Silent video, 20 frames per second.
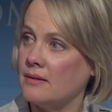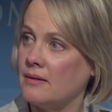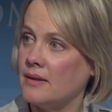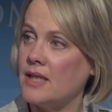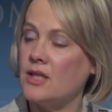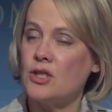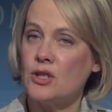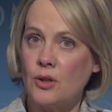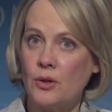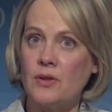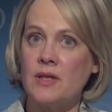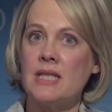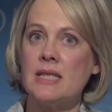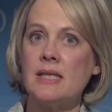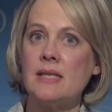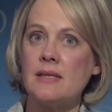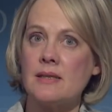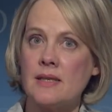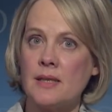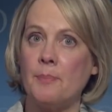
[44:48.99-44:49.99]
This
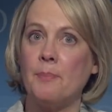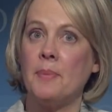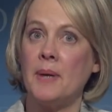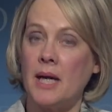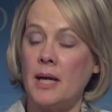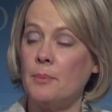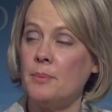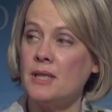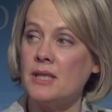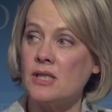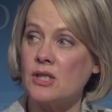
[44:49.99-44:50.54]
is the public